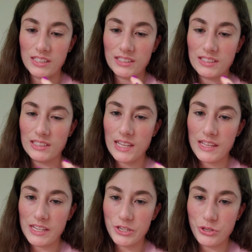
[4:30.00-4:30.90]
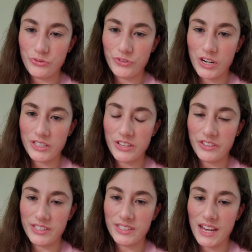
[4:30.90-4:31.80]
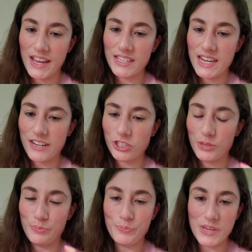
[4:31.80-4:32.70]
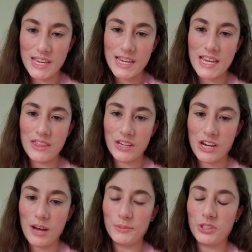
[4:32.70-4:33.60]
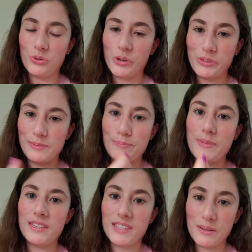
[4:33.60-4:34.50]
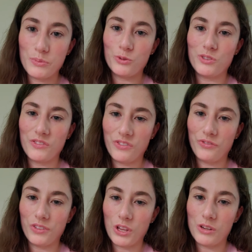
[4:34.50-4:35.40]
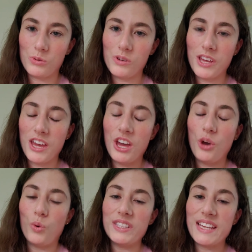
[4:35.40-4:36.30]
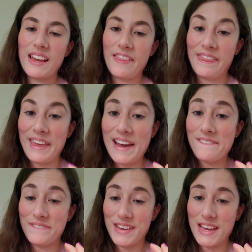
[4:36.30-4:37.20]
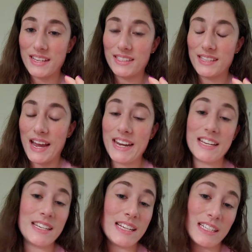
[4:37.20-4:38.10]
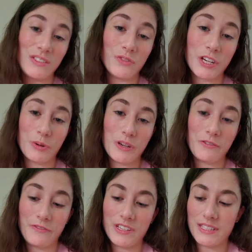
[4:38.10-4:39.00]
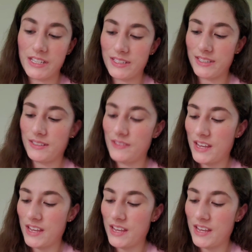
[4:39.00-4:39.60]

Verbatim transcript: slightly too far to the side to actually be in the cup, so it was missing most of the flow. Once I got that fixed, I didn't need as frequent of visits.